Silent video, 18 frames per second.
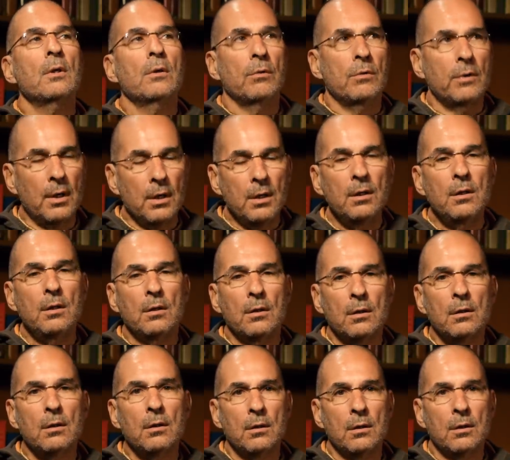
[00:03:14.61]
they
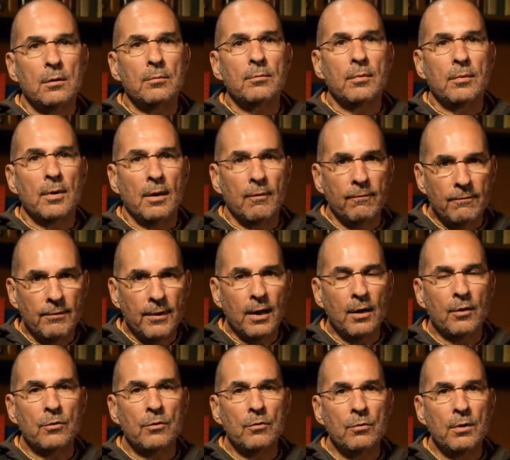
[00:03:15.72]
have
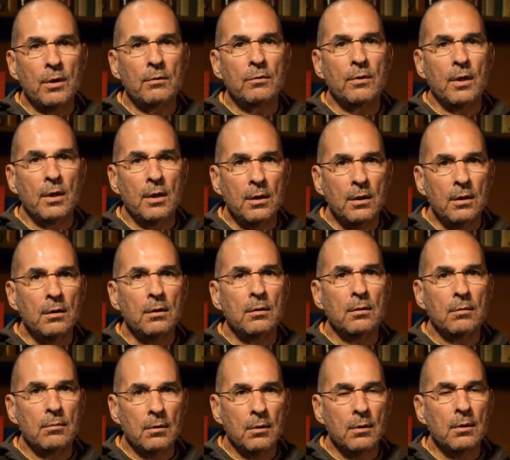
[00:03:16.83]
value, and they
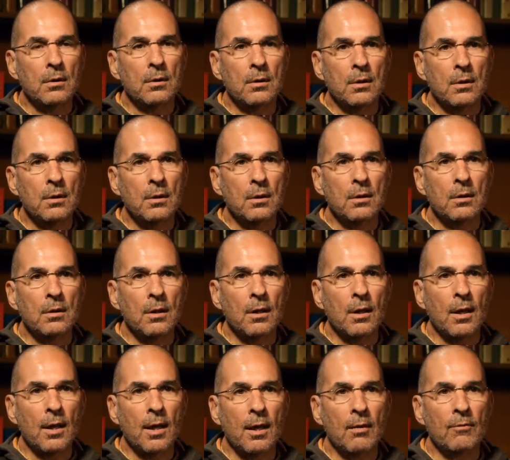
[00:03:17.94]

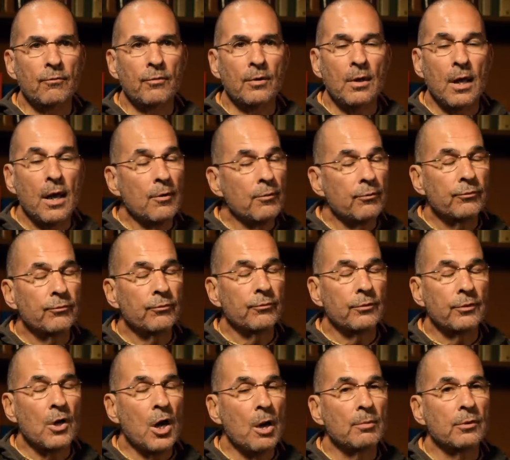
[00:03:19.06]
have a lot of
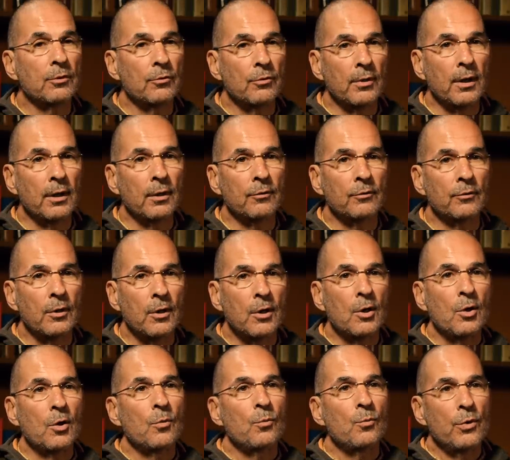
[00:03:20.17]
common ground.
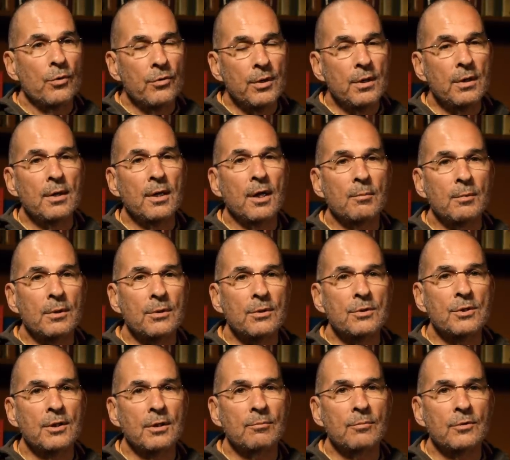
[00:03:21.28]
Within them, at the
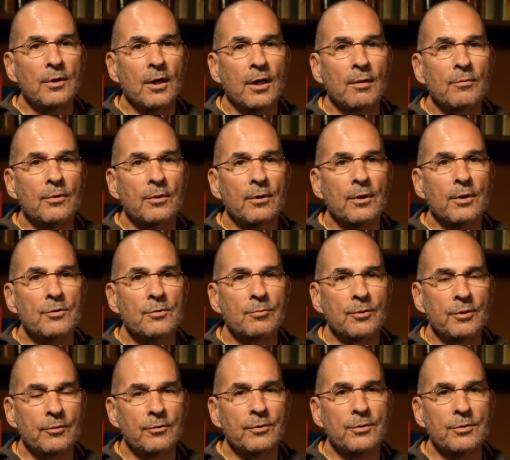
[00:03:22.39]
same time, there are some
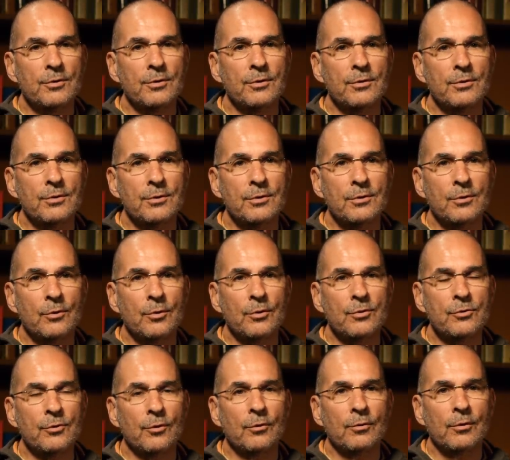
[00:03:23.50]
differences
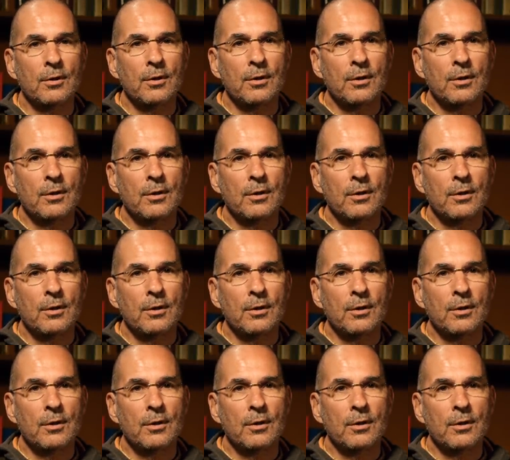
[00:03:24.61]
also.